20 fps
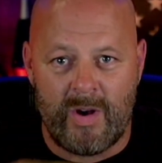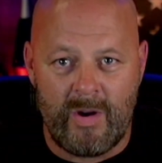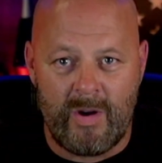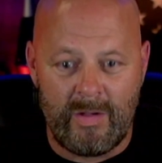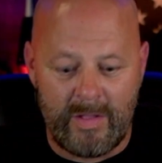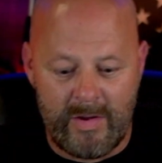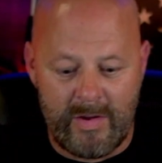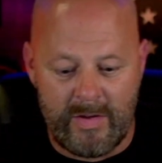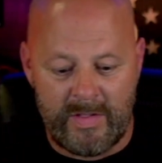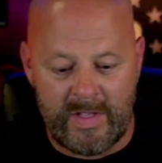
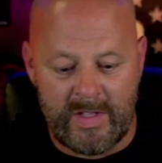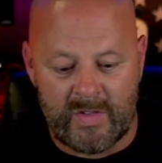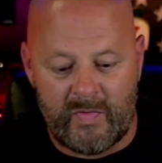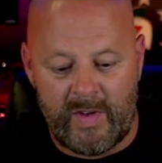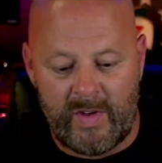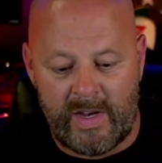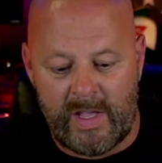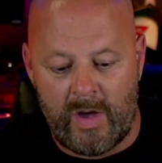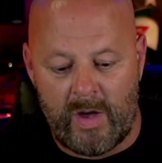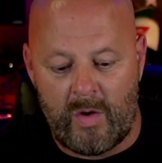earlier in this
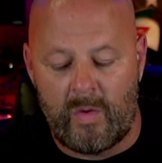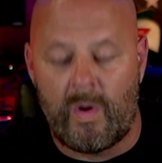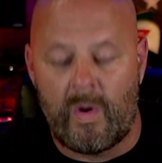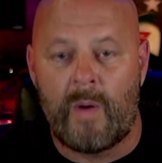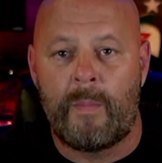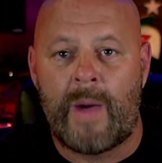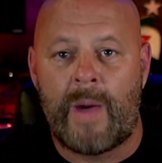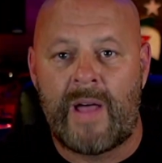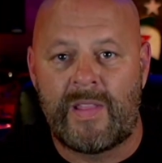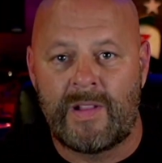video
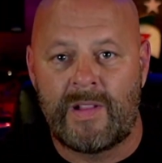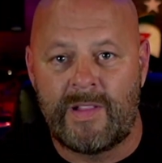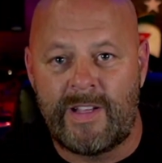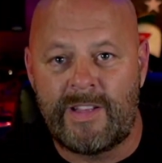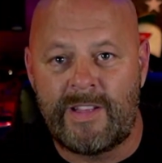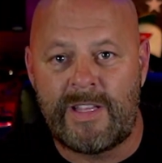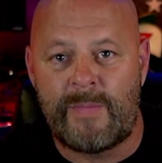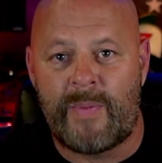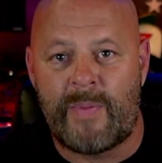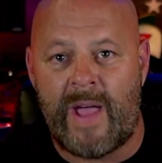by the
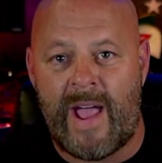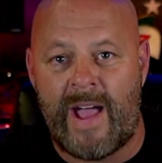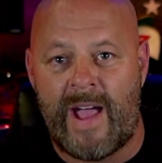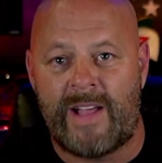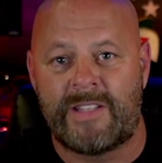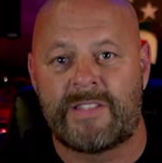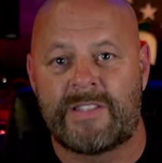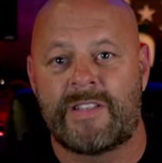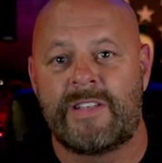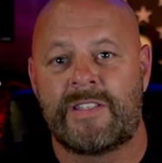lily pads